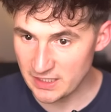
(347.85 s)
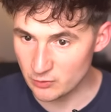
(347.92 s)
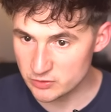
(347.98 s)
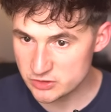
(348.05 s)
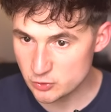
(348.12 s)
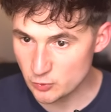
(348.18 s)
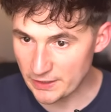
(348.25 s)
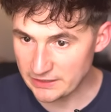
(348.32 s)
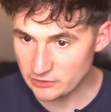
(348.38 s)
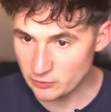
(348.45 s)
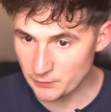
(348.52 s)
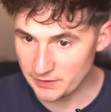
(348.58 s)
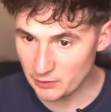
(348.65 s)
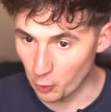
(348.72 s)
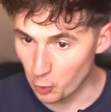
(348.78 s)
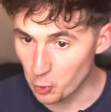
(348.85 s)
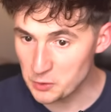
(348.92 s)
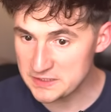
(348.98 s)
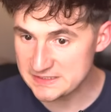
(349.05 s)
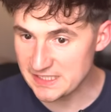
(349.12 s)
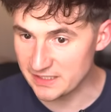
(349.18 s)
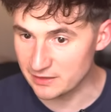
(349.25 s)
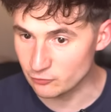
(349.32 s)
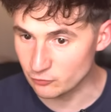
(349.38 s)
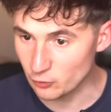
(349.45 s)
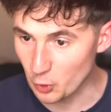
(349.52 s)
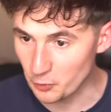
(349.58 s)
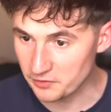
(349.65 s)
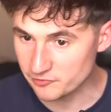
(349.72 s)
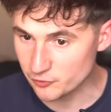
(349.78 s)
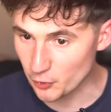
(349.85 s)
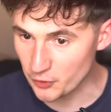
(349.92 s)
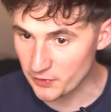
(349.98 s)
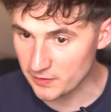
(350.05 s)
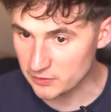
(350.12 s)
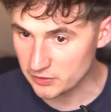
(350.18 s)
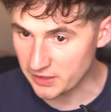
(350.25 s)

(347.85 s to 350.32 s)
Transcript: How is Greg doing? Oh, he's getting going for another